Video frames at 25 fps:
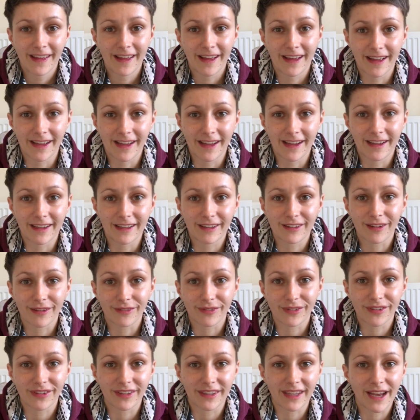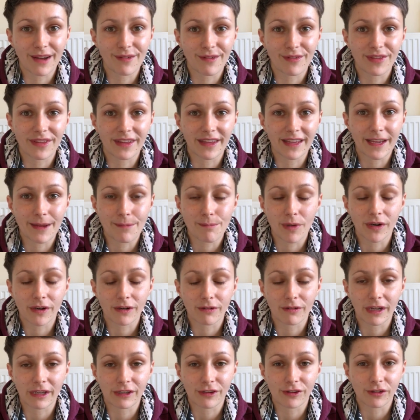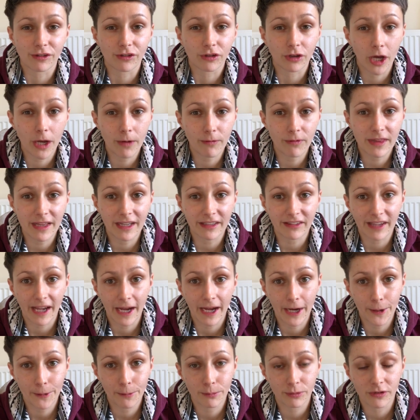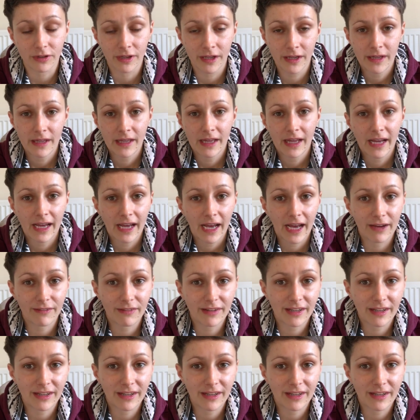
It's obviously everything in moderation. So hopefully that's helped. Have a